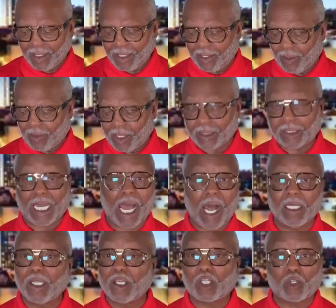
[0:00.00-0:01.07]
you know, he said,
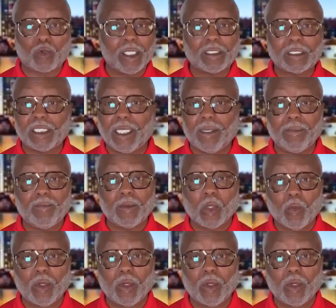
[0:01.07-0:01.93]
I'll increase them